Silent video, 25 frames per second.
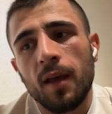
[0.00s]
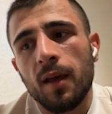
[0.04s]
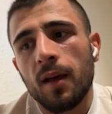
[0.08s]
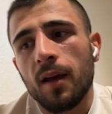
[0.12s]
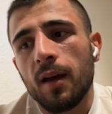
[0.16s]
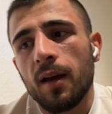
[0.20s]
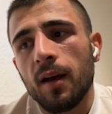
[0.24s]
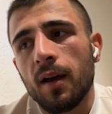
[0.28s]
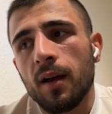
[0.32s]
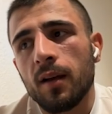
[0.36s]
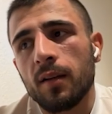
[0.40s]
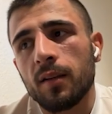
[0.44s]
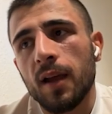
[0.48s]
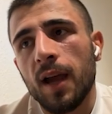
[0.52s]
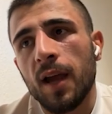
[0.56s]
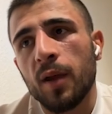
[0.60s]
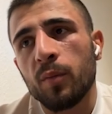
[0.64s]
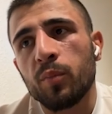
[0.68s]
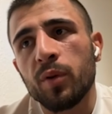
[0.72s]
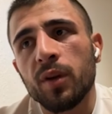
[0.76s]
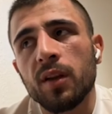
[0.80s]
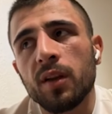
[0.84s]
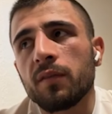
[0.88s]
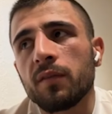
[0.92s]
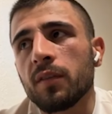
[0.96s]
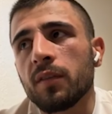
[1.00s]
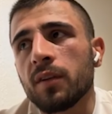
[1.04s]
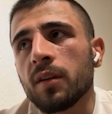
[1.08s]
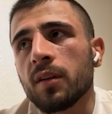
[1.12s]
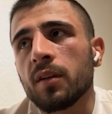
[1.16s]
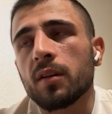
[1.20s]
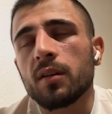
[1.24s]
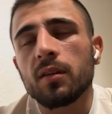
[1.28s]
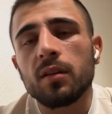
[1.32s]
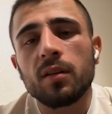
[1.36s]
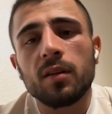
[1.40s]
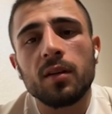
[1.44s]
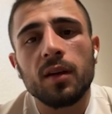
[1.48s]
And I believe in
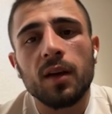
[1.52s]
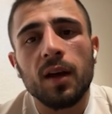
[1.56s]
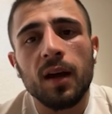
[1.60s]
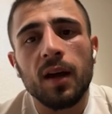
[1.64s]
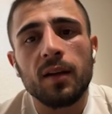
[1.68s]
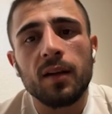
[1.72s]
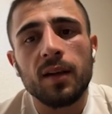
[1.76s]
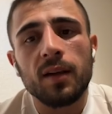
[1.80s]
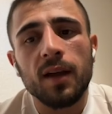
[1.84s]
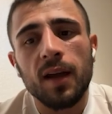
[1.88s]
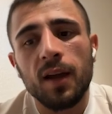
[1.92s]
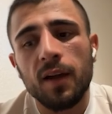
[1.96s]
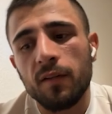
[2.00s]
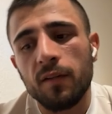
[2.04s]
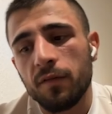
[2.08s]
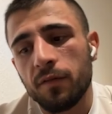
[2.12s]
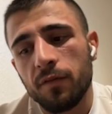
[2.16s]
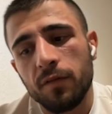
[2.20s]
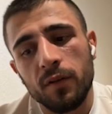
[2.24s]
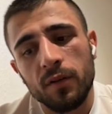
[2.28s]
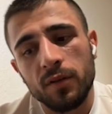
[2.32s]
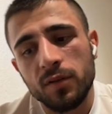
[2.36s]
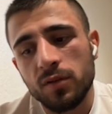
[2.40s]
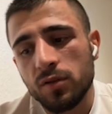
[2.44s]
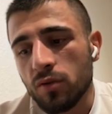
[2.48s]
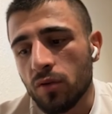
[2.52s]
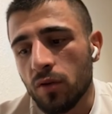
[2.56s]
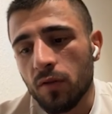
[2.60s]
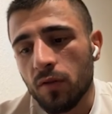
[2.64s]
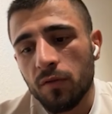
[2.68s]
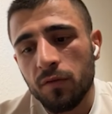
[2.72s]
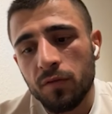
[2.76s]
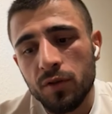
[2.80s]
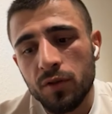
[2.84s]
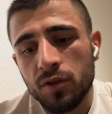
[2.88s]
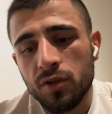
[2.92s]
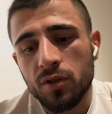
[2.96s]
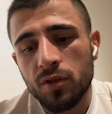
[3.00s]
it, and I have a strong
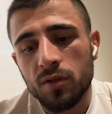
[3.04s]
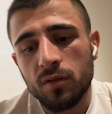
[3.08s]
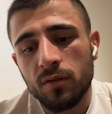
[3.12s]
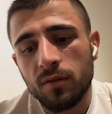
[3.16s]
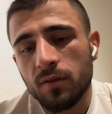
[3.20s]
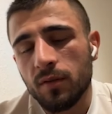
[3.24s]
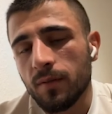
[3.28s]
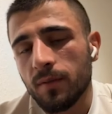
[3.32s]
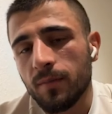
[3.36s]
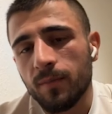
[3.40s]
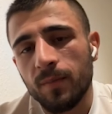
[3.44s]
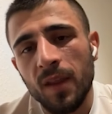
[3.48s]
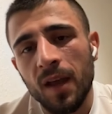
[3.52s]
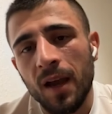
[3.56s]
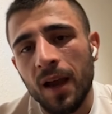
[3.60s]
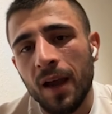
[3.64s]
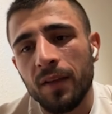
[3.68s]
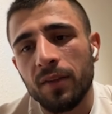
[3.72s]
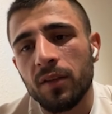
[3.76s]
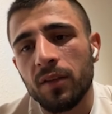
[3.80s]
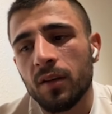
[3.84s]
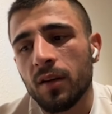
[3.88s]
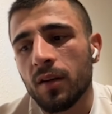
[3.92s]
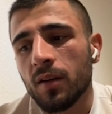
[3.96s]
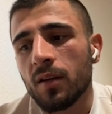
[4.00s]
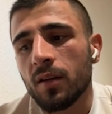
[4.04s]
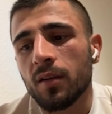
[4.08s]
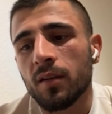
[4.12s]
vision. I think